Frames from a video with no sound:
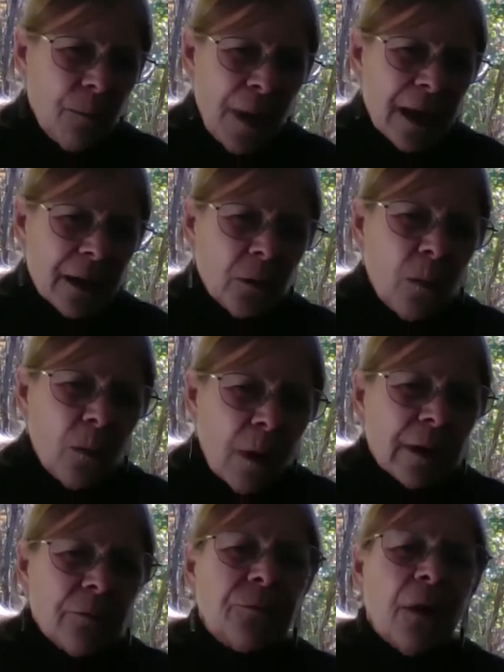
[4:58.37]
matter what
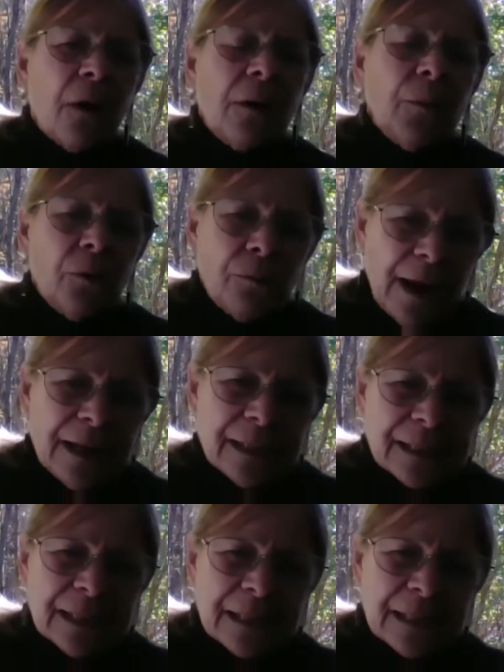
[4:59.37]
a farmer
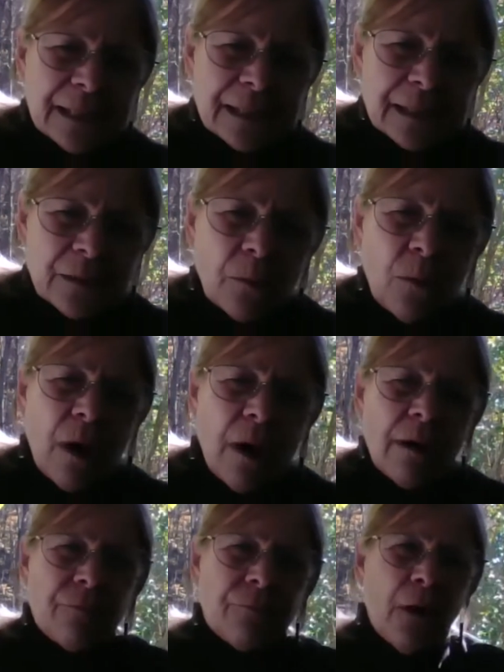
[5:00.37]
raises,
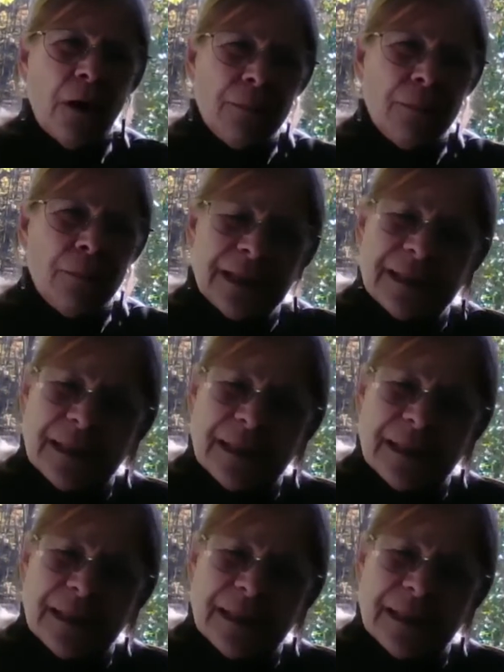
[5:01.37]
farming is